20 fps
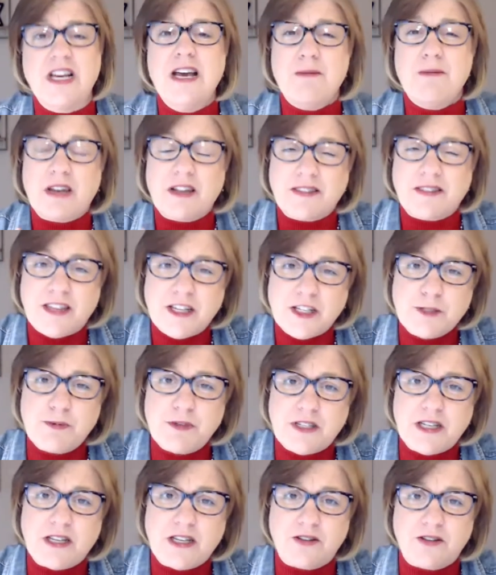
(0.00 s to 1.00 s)
but at this
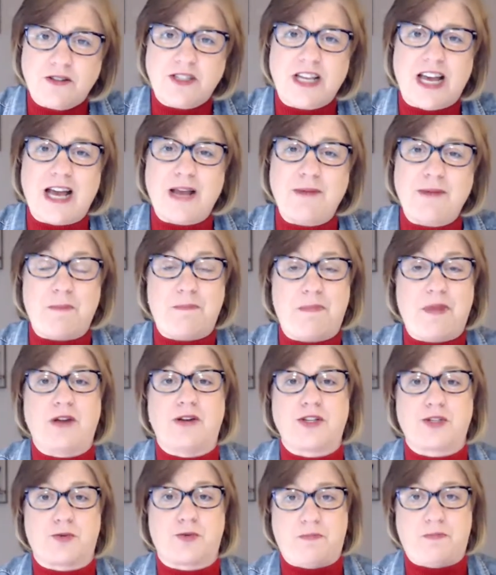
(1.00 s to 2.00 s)
particular time, it
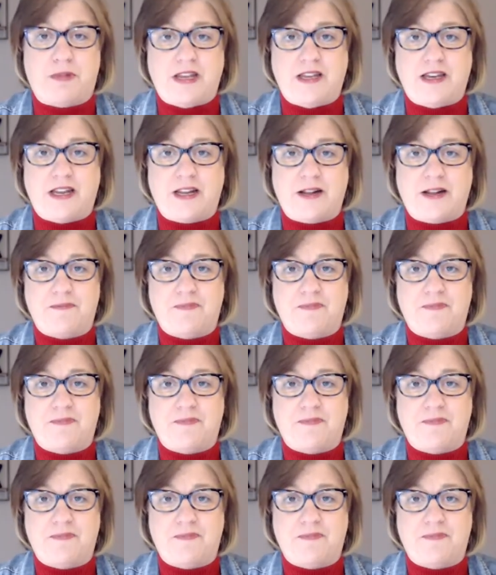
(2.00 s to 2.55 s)
bears repeating.